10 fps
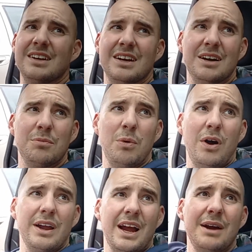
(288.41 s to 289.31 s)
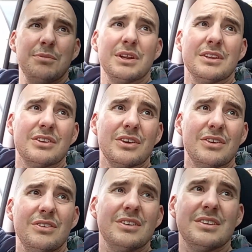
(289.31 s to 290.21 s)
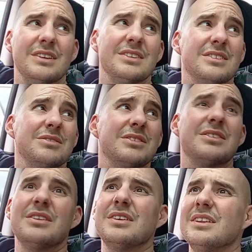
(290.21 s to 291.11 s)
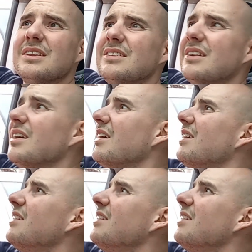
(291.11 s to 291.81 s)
What I am going to do is, just looking at this, I